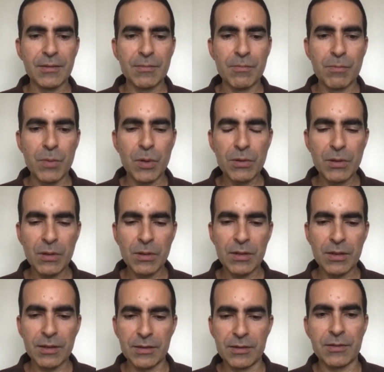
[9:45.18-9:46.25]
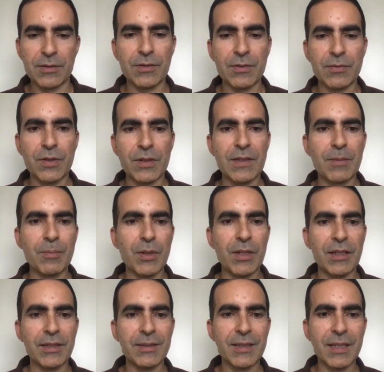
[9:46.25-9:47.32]
model, for example,
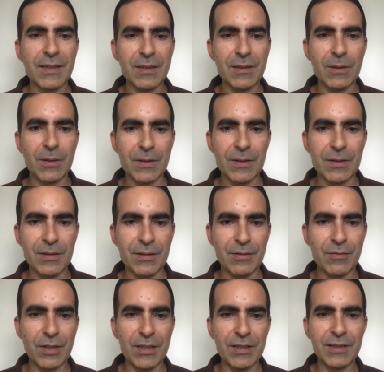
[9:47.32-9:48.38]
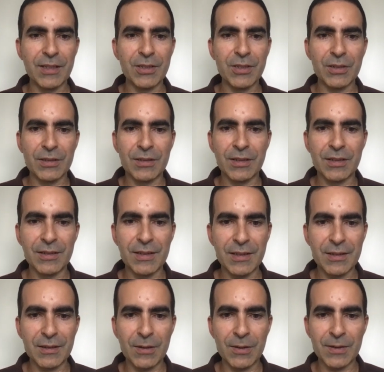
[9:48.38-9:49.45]
like test loss, validation
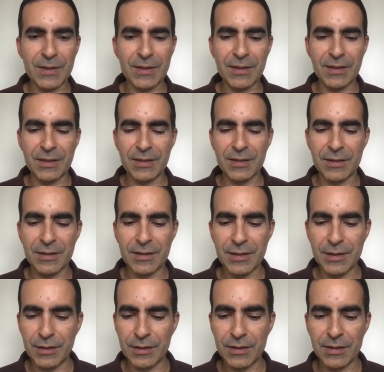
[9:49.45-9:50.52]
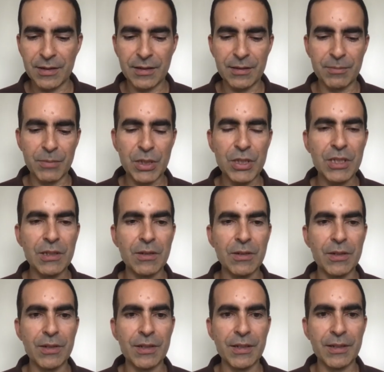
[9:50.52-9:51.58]
test loss in machine
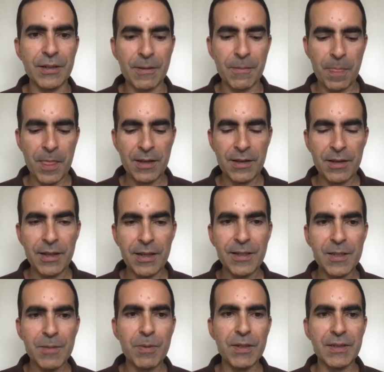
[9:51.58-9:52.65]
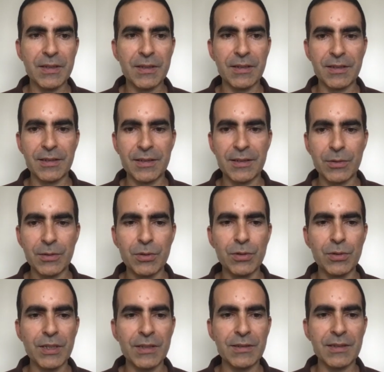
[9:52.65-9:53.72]
learning explicitly. So you
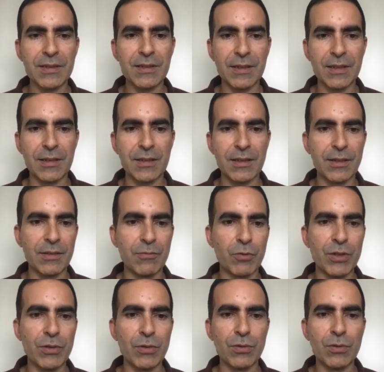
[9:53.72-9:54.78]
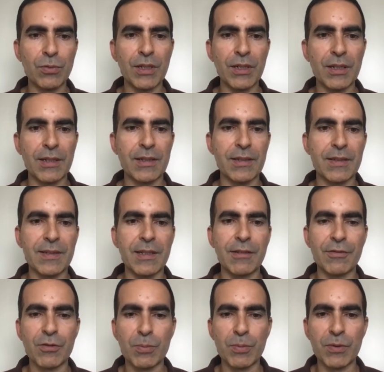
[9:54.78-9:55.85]
can see in when you're doing like a
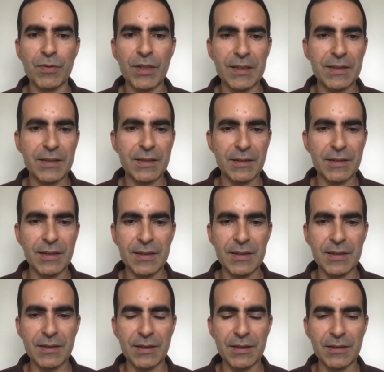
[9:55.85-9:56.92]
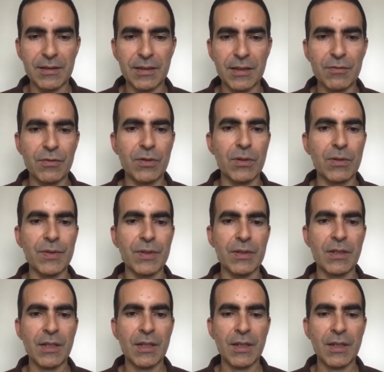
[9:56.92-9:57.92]
self-supervised task that involves